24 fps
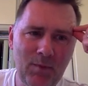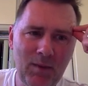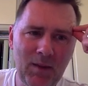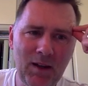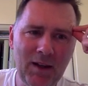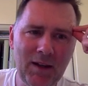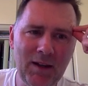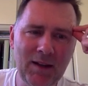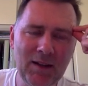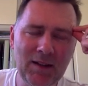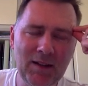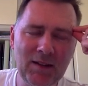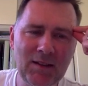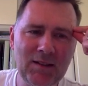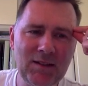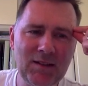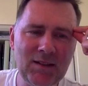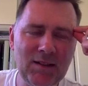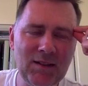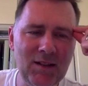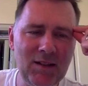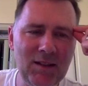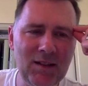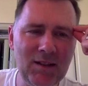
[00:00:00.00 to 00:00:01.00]
is,
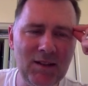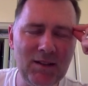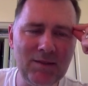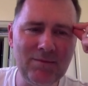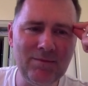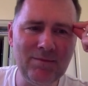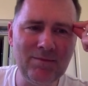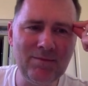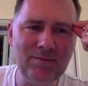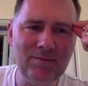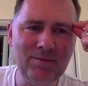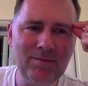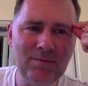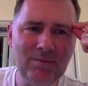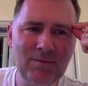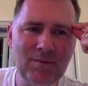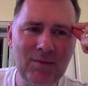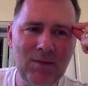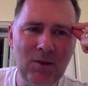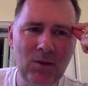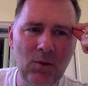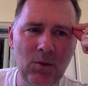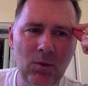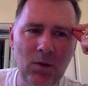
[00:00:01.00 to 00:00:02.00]
well,
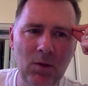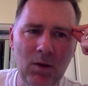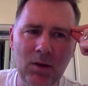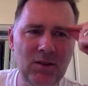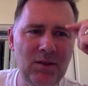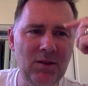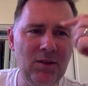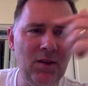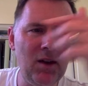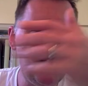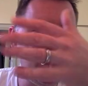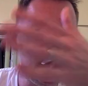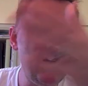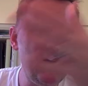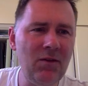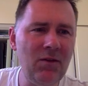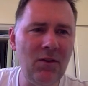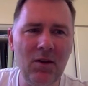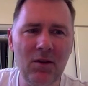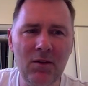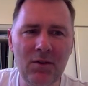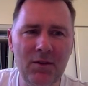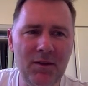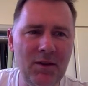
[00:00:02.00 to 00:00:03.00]
you have
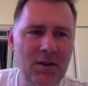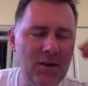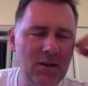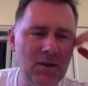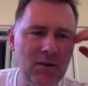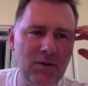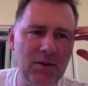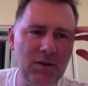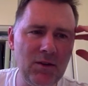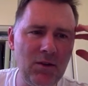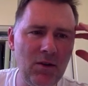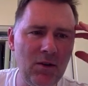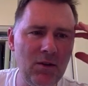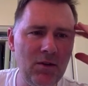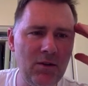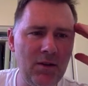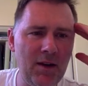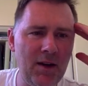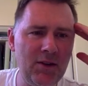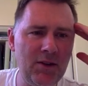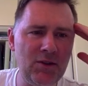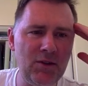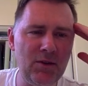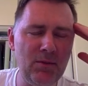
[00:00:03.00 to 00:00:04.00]
all of these different
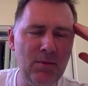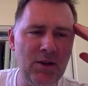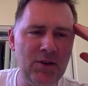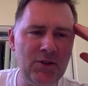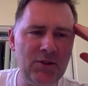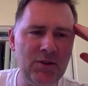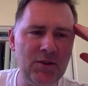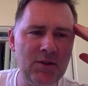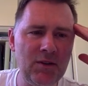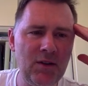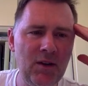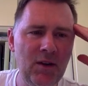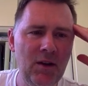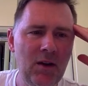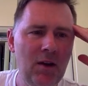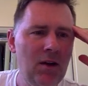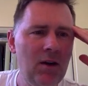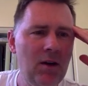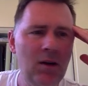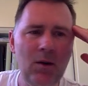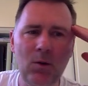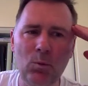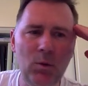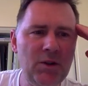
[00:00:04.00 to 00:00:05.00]
collocation measures.
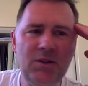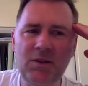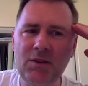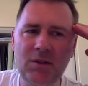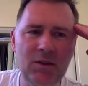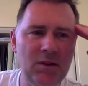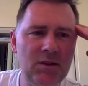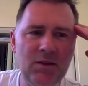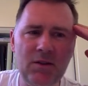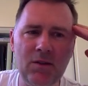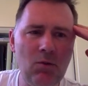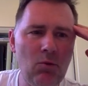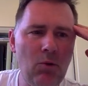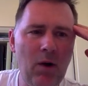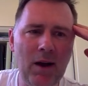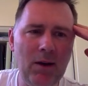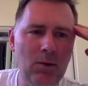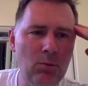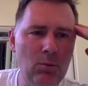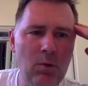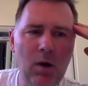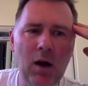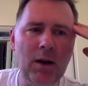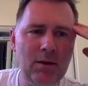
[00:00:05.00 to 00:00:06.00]
Which is the
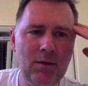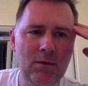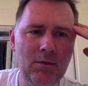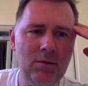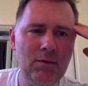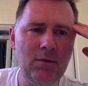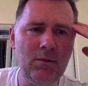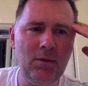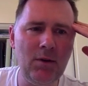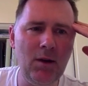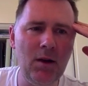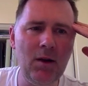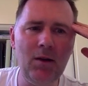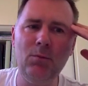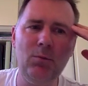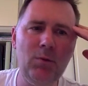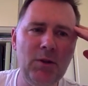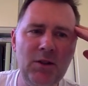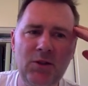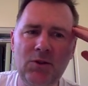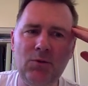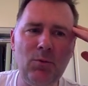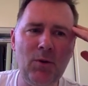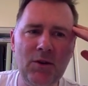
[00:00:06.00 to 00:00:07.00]
right one? Yeah,
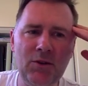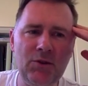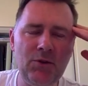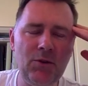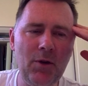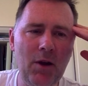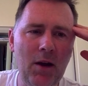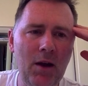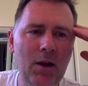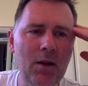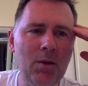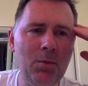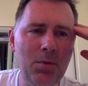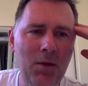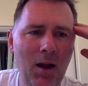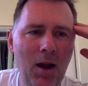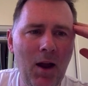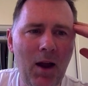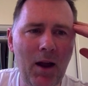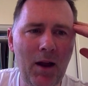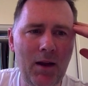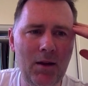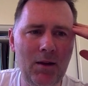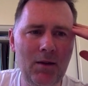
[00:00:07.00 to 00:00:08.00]
which one should I
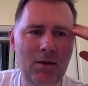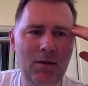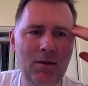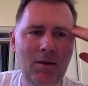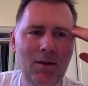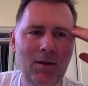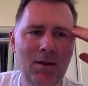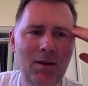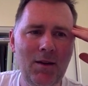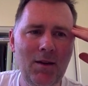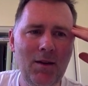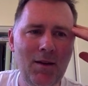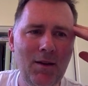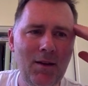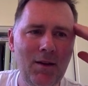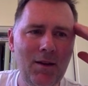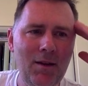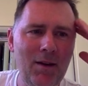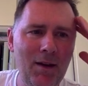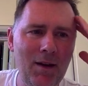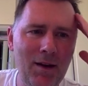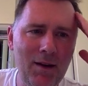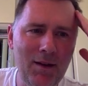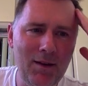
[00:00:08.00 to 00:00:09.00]
apply?
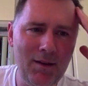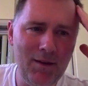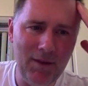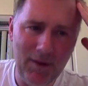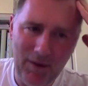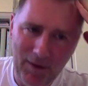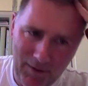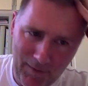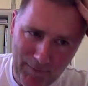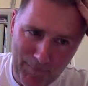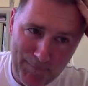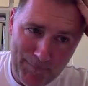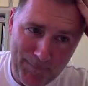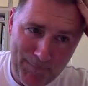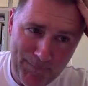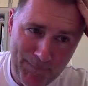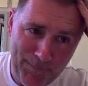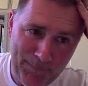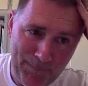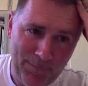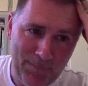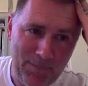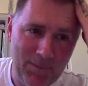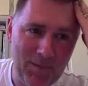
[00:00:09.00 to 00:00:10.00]

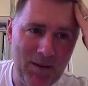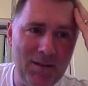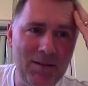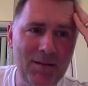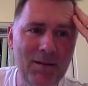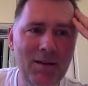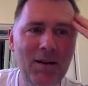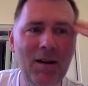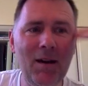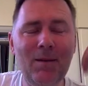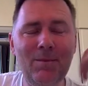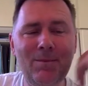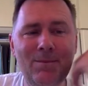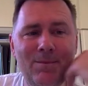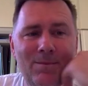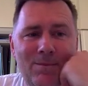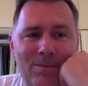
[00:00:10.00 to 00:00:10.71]
And yeah,